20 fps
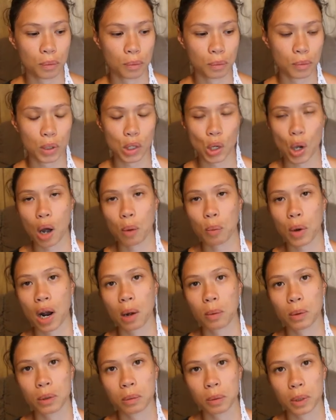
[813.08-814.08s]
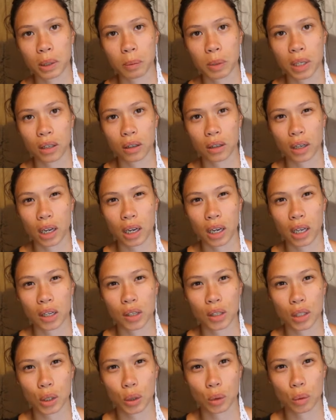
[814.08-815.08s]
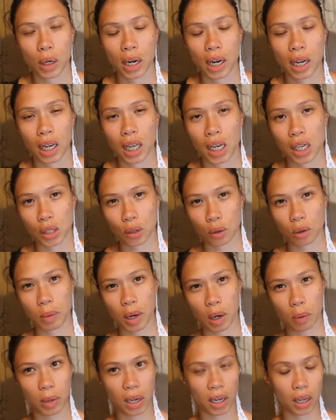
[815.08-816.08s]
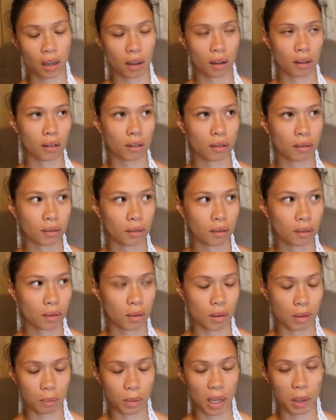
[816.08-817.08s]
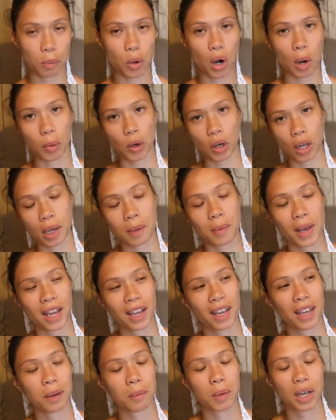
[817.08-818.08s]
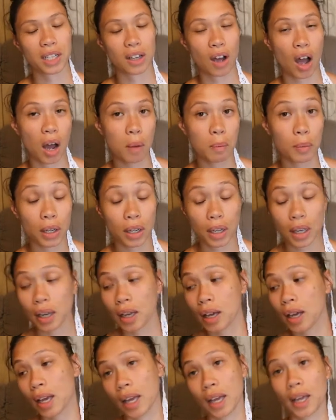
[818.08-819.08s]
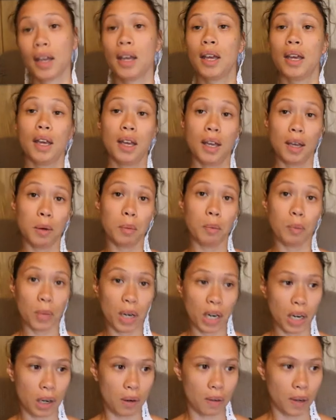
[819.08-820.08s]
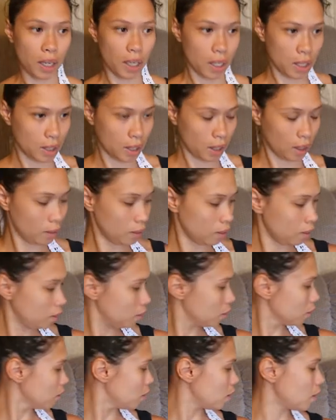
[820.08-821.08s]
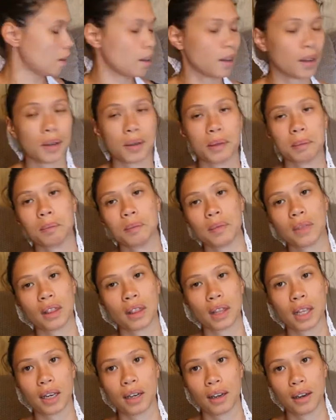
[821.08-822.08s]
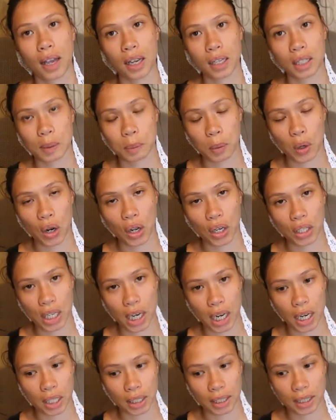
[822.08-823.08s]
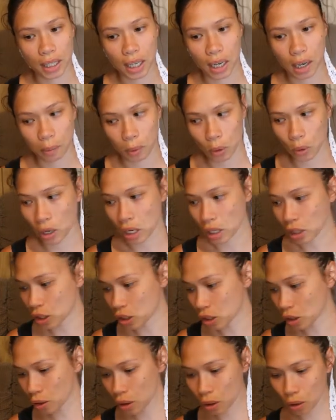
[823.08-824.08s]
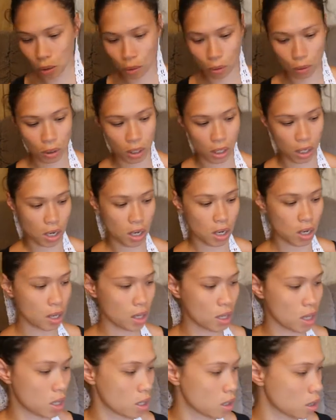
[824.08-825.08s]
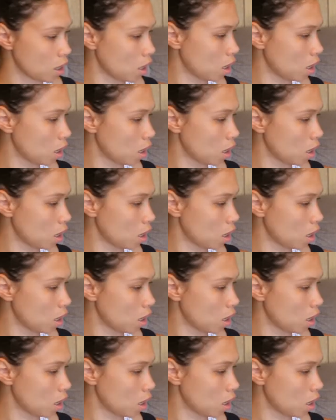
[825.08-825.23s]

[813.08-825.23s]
So I'll probably be looking into what I can do about properly making my top. But anyways, the next project that I'm going to show you is